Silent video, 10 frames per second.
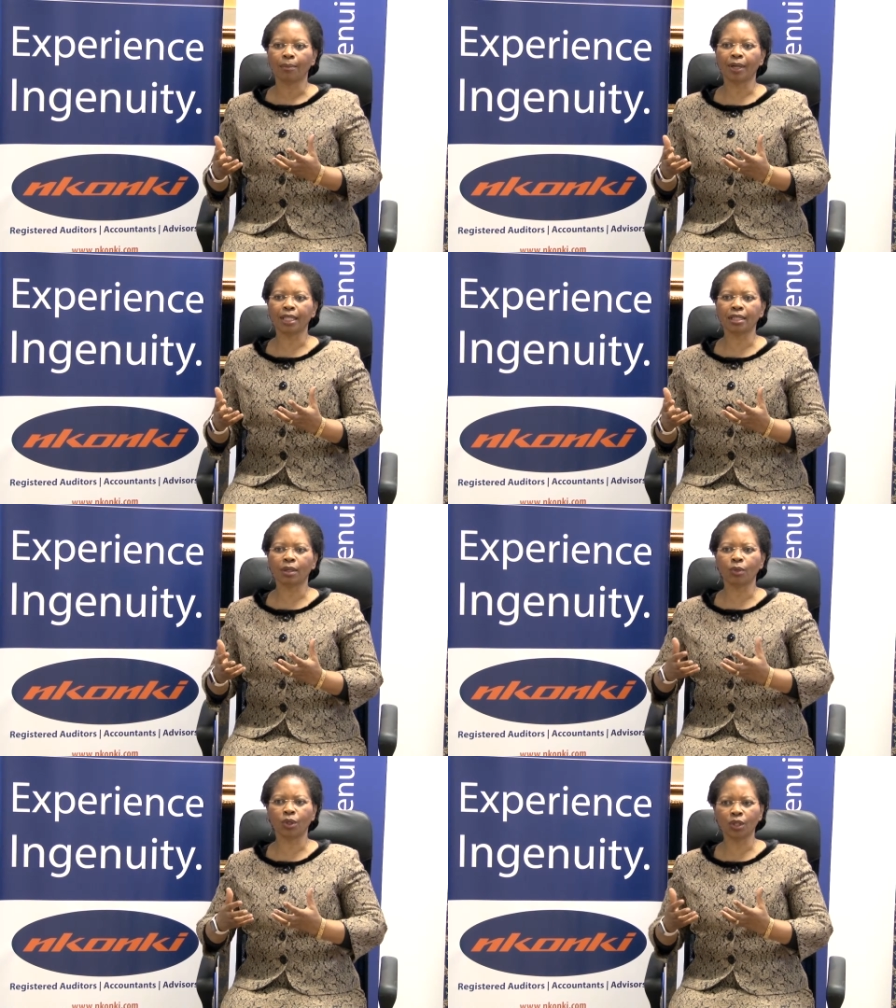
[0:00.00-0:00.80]
but
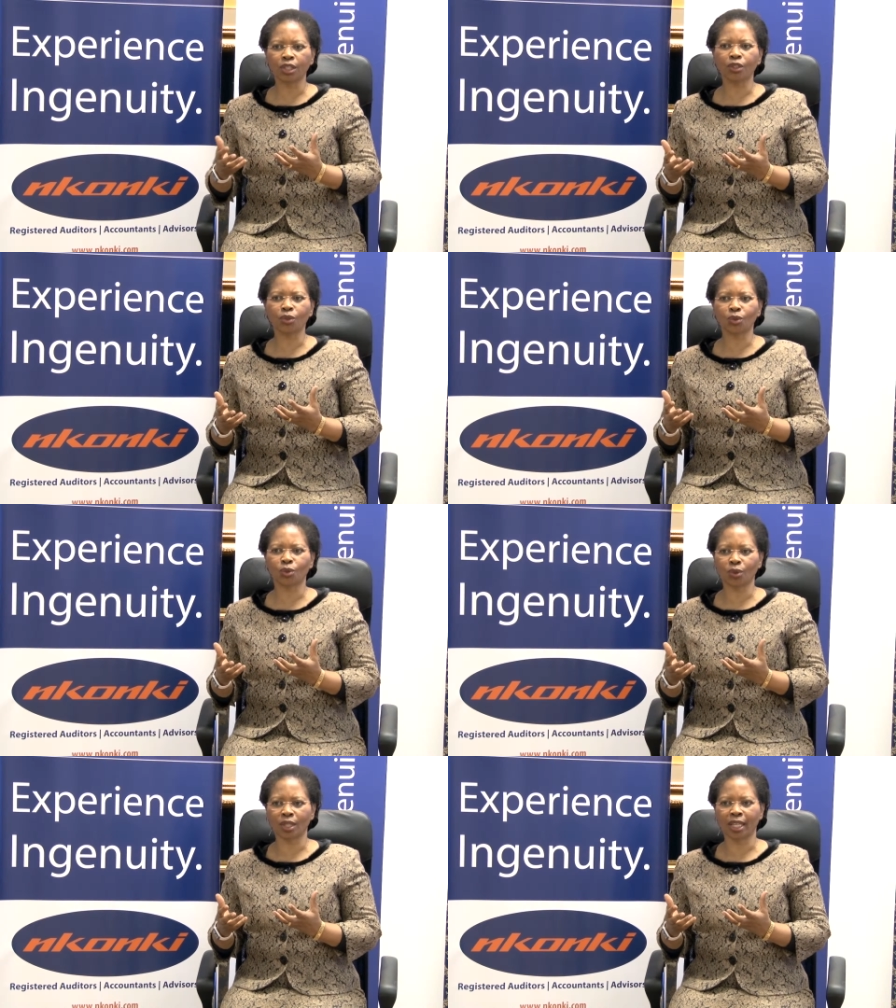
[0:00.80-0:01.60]
they will continue to
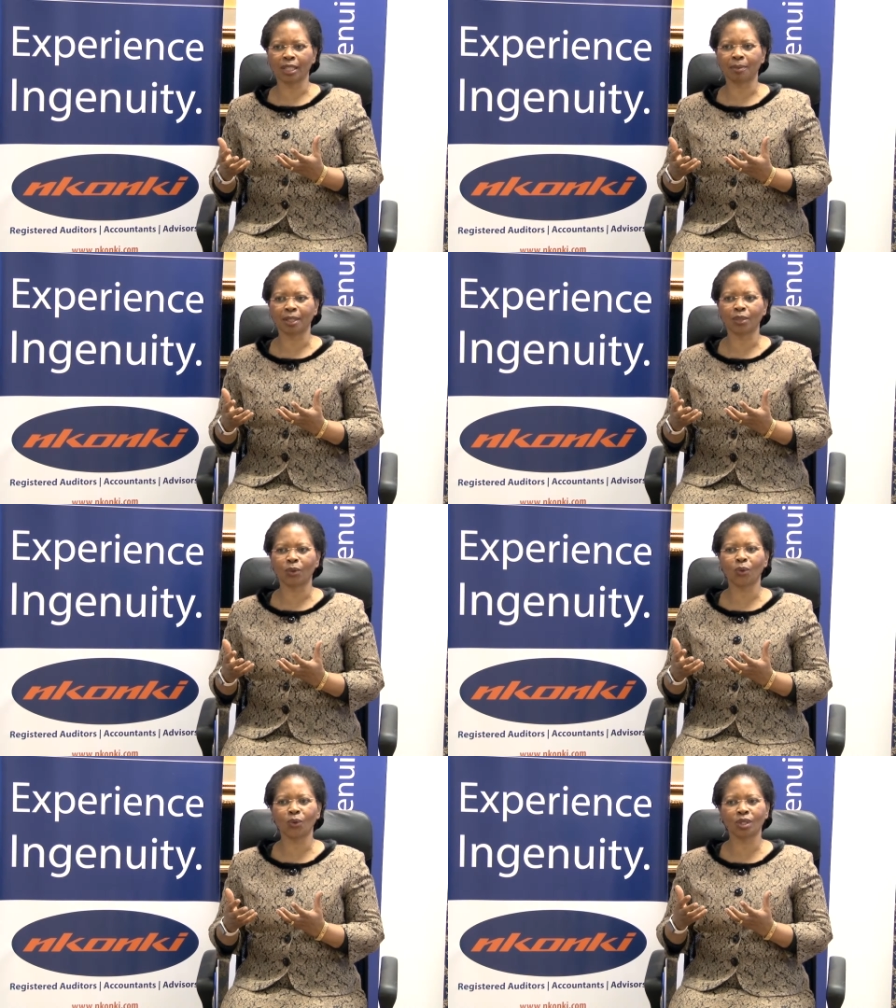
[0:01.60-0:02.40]
do that. But
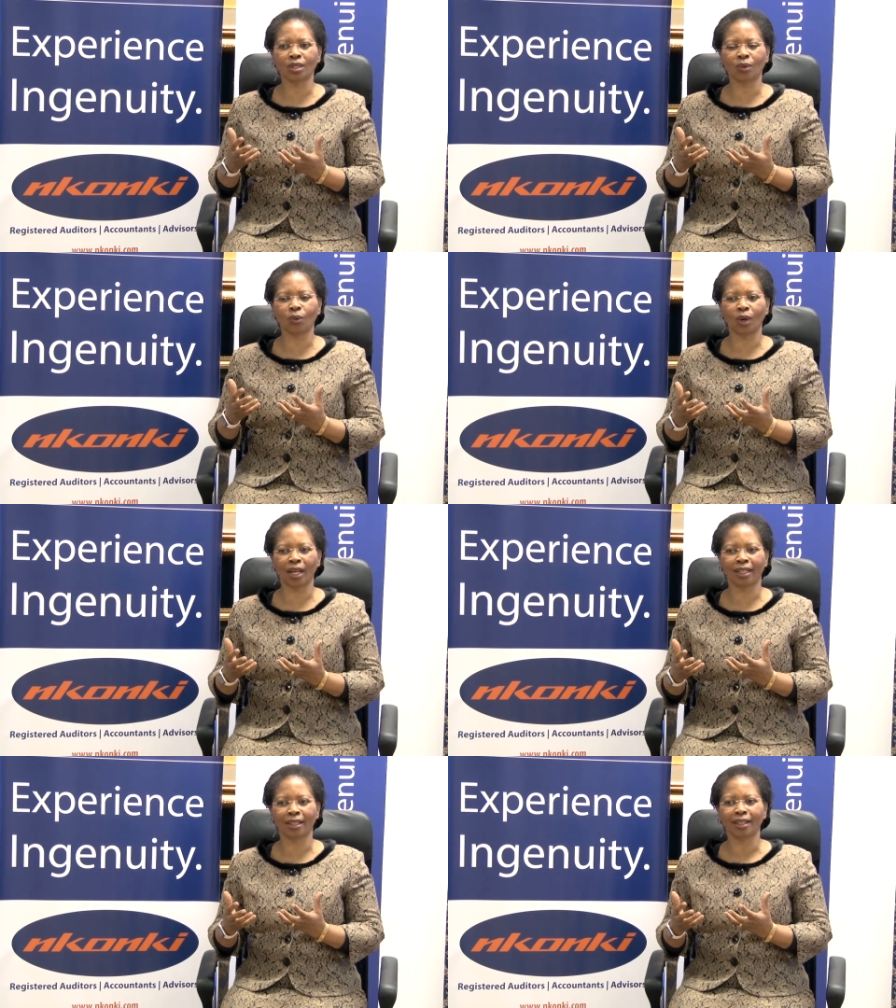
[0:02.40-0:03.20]
who's the
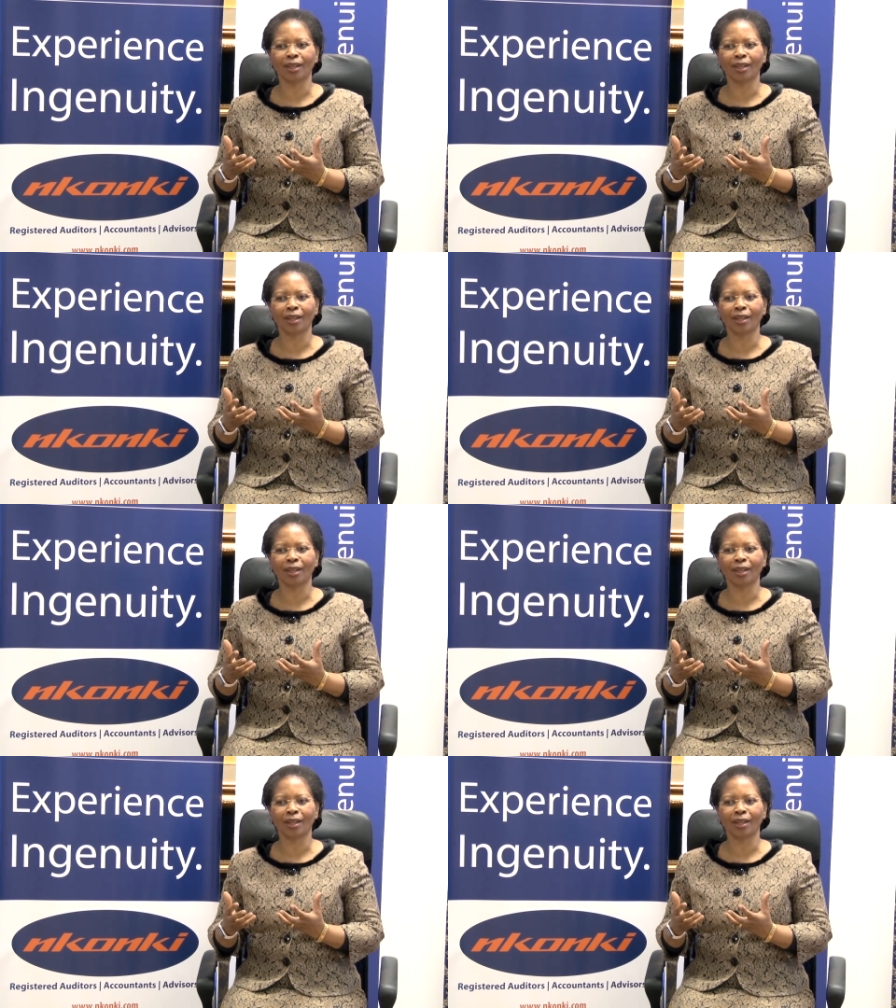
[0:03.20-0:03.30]
one